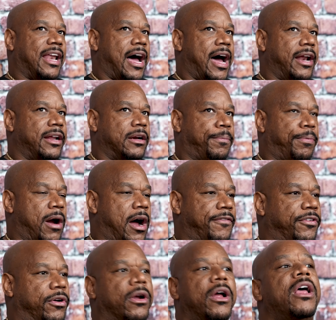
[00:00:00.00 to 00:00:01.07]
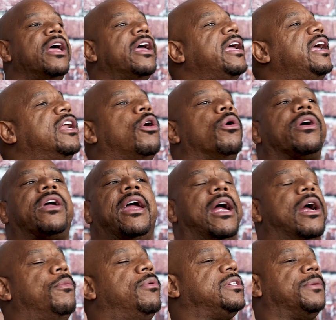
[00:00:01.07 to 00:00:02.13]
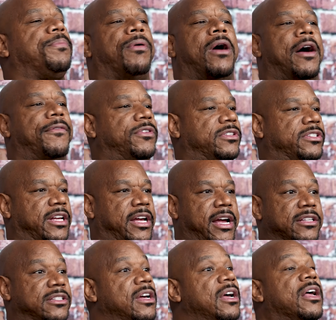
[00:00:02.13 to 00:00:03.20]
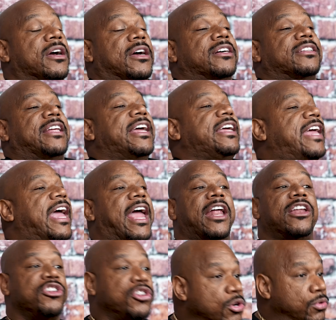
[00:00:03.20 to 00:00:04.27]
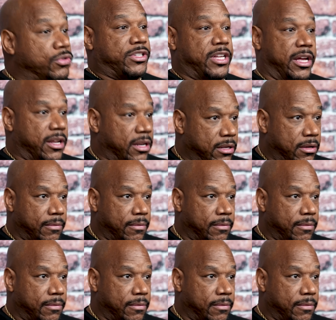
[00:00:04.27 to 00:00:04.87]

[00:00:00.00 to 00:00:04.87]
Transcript: lied in the proffer. He don't care what the proffer says because they can't use it.